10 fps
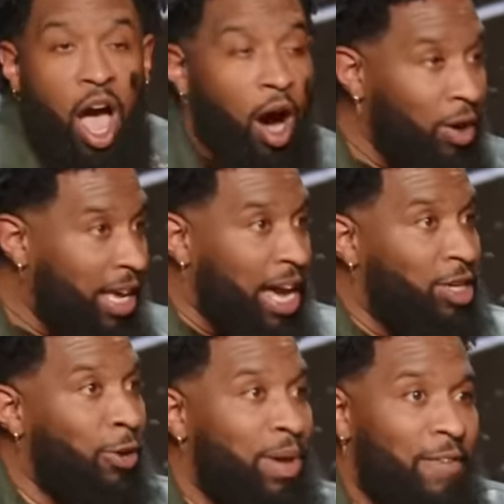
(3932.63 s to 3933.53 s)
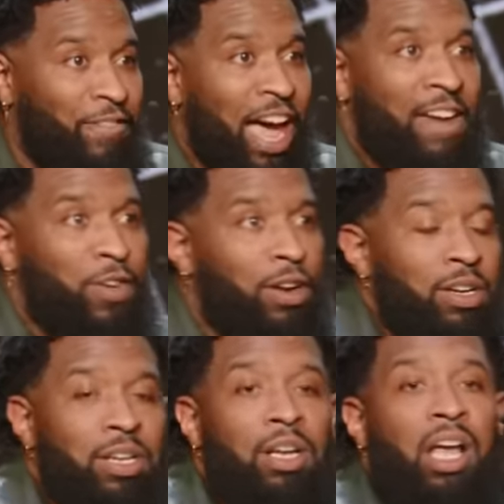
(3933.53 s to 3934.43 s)
Okay, do me a favor.
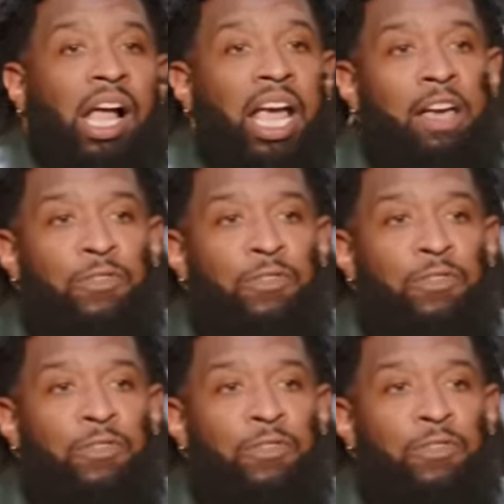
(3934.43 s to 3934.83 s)
If